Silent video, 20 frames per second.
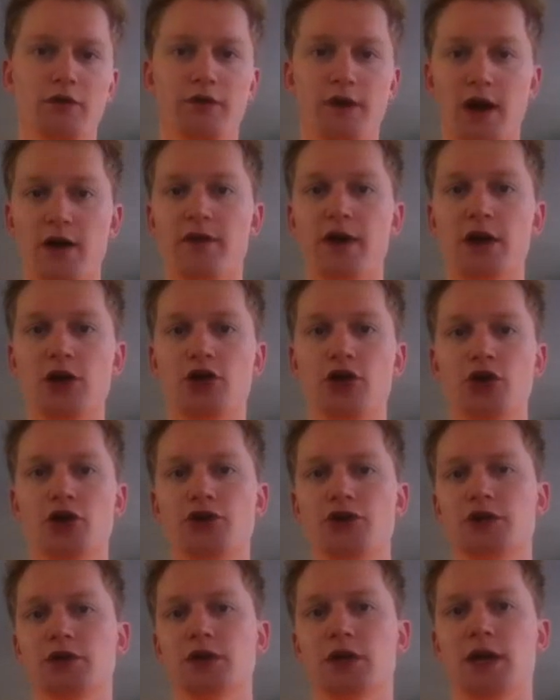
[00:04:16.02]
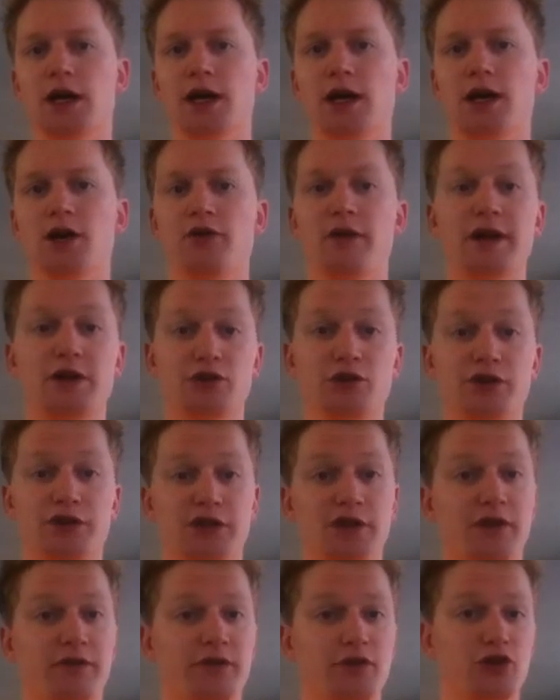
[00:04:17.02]
very good. Great
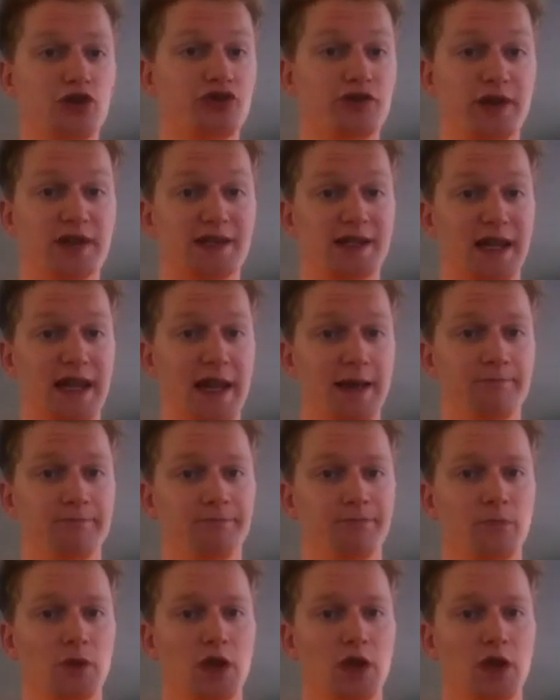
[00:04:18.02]
sources of nutrients again.